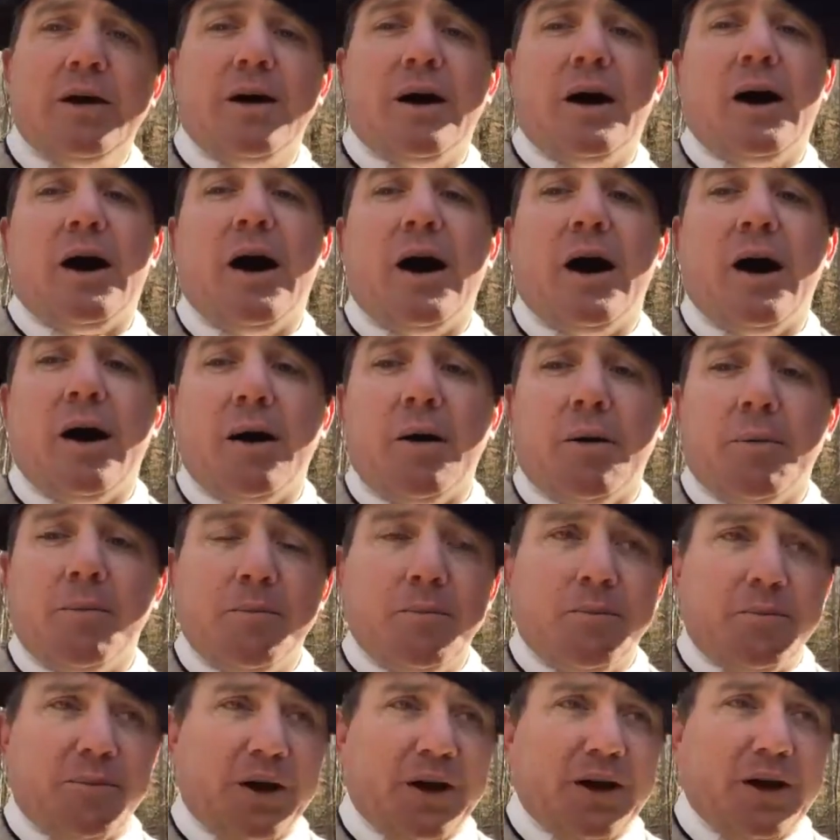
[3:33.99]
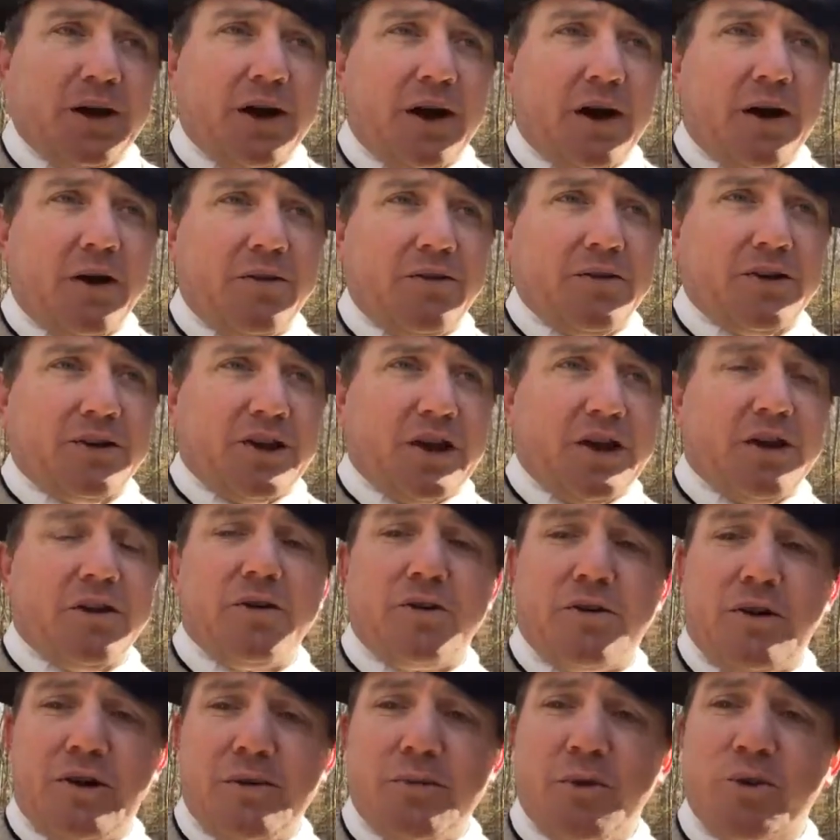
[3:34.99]
But Nathaniel
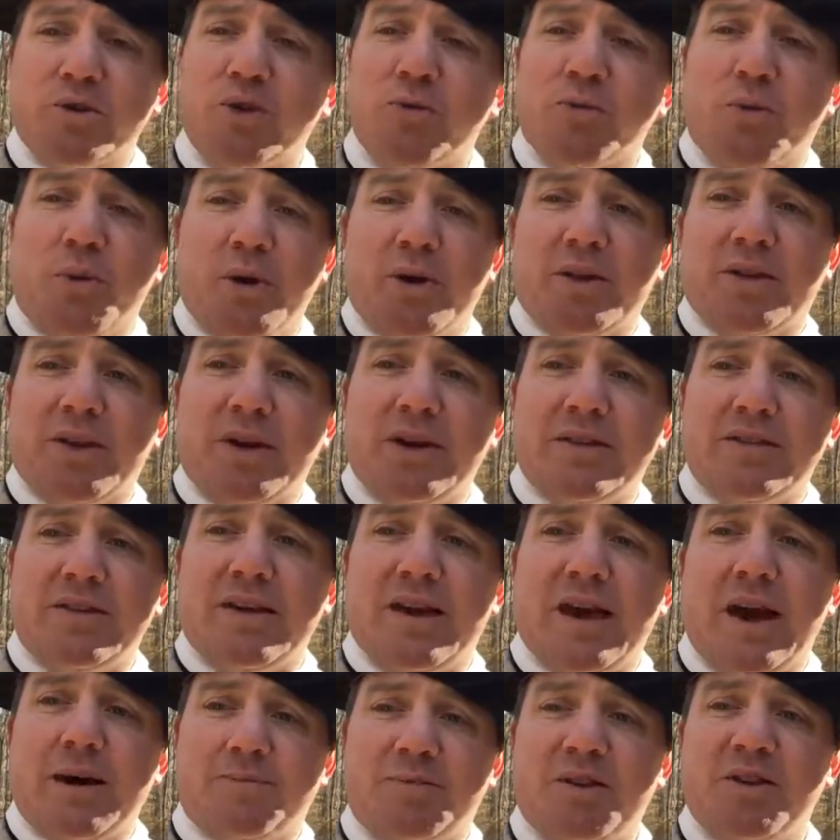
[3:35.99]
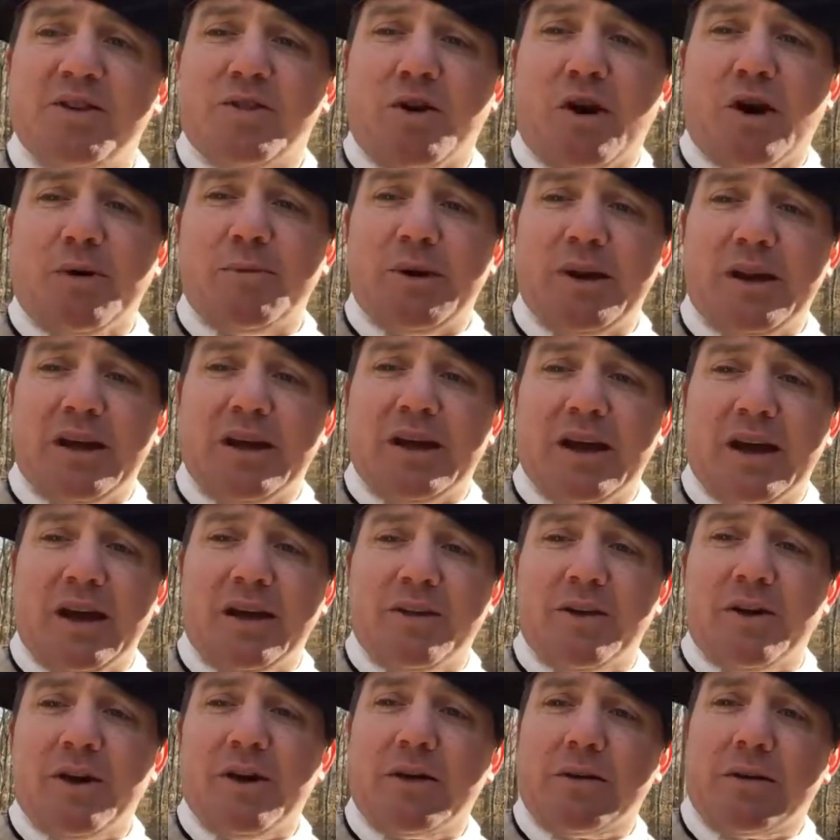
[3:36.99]
Greene, the most important thing is he kept his army
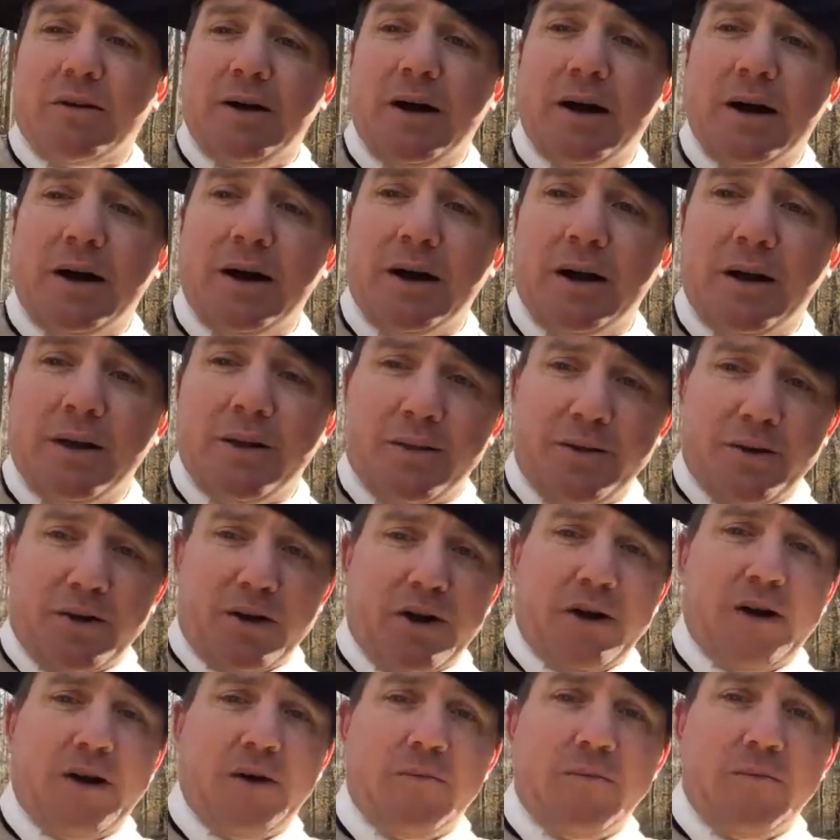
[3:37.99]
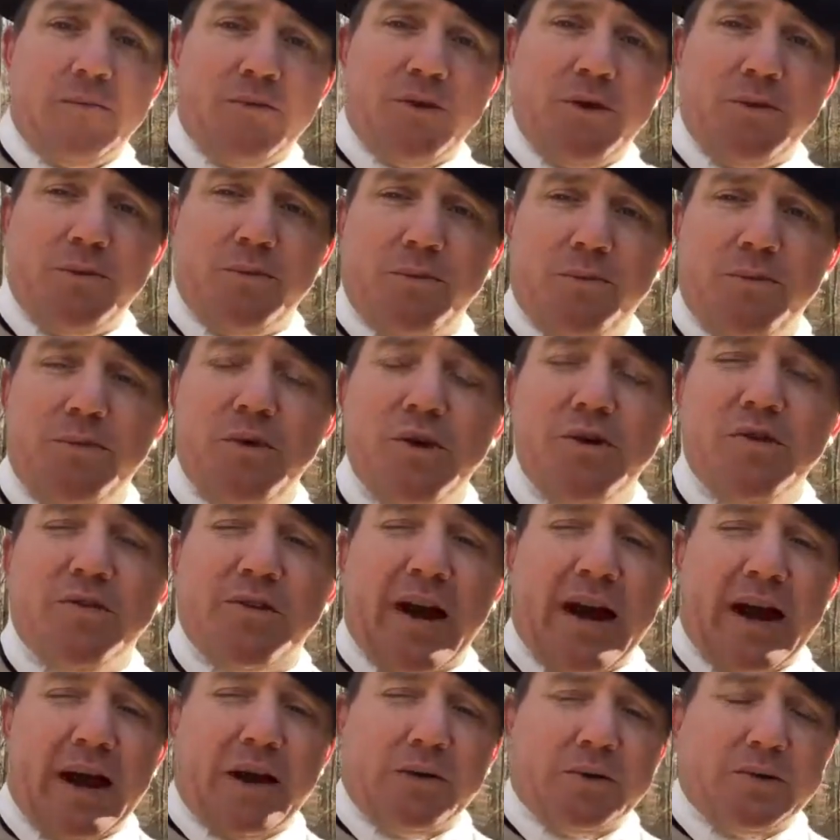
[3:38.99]
together, and they're going to move
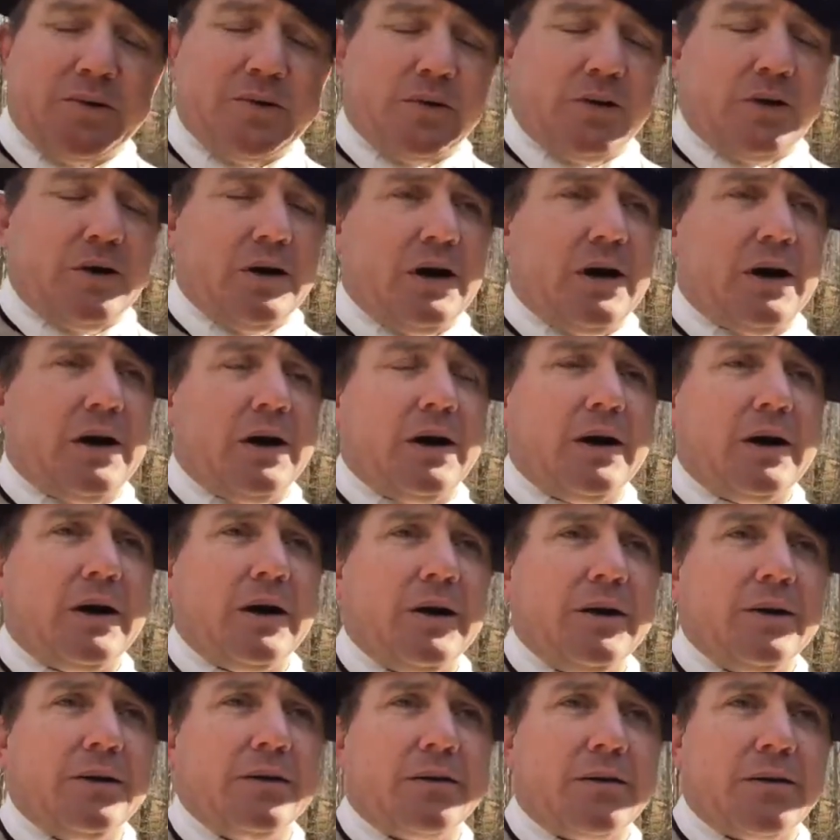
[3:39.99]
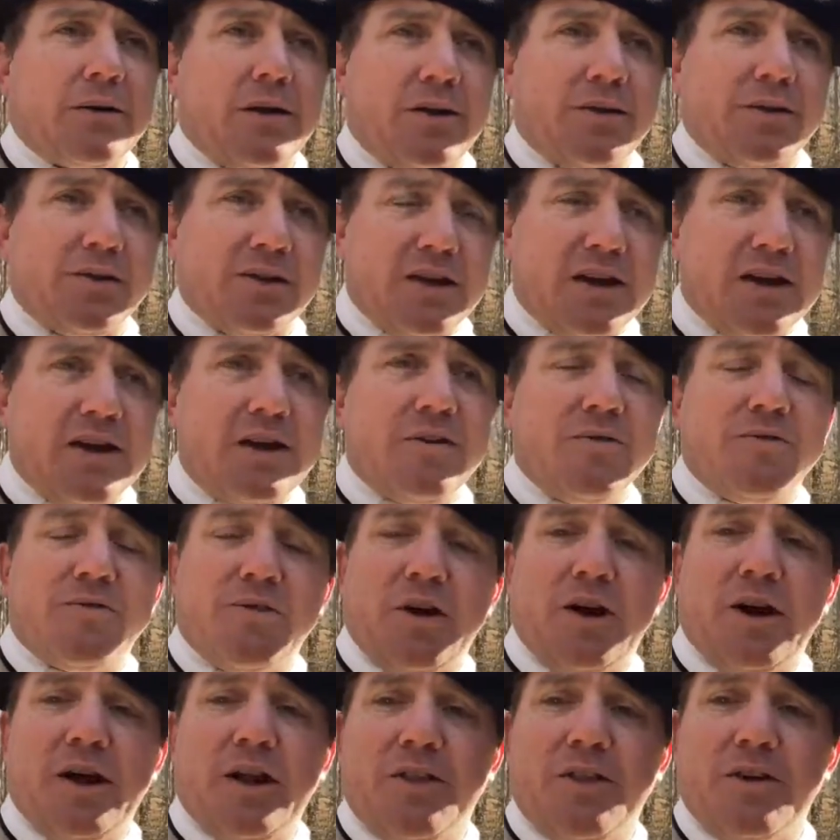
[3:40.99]
out and leave
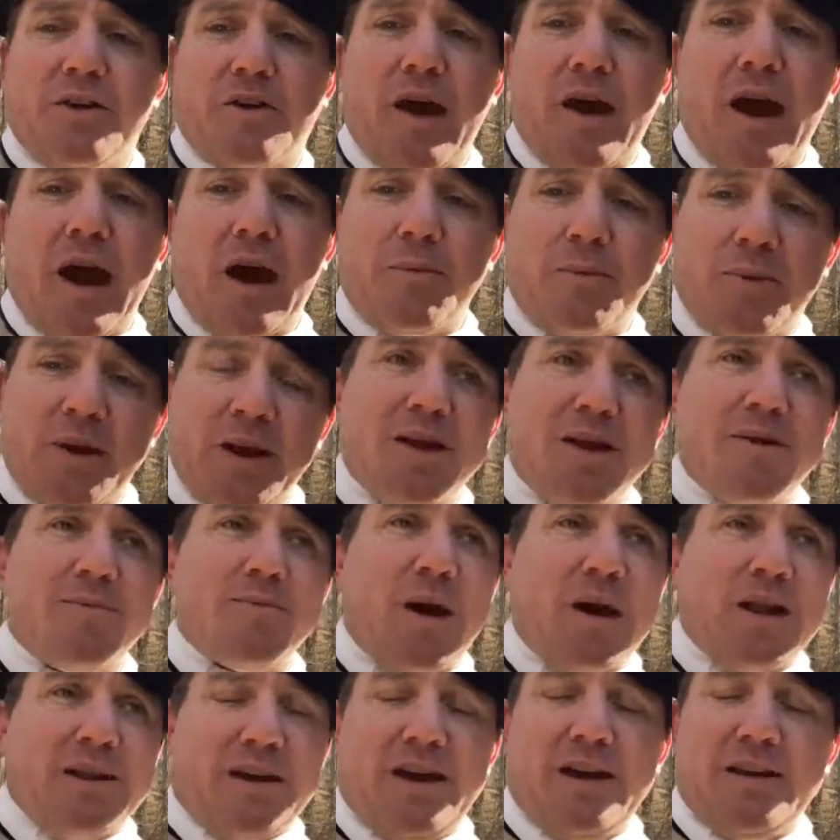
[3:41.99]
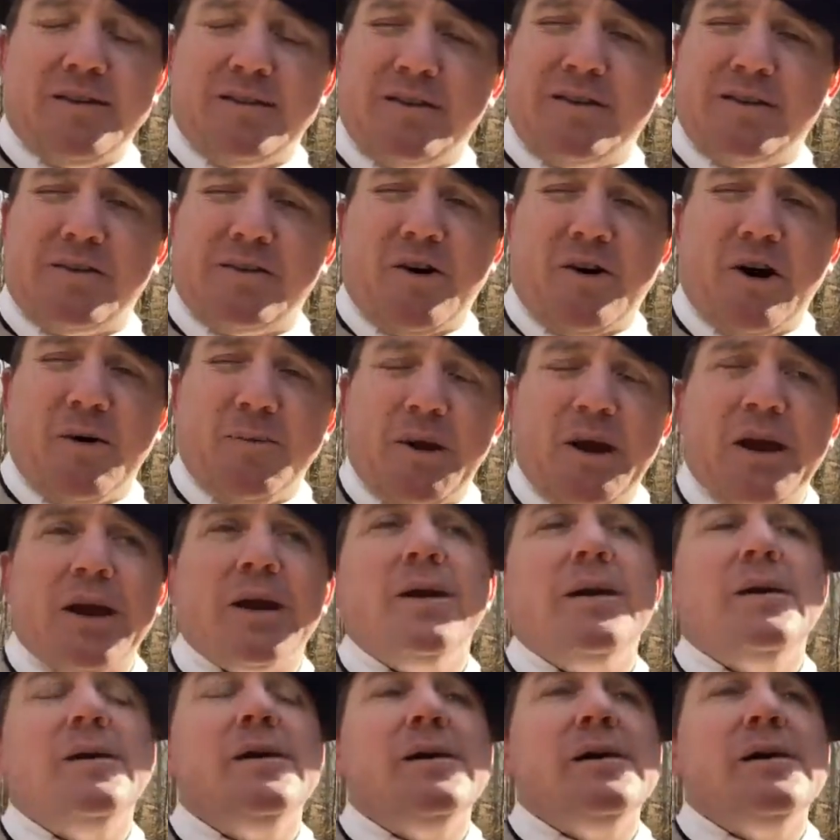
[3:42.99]
the ground, but he maintains his army.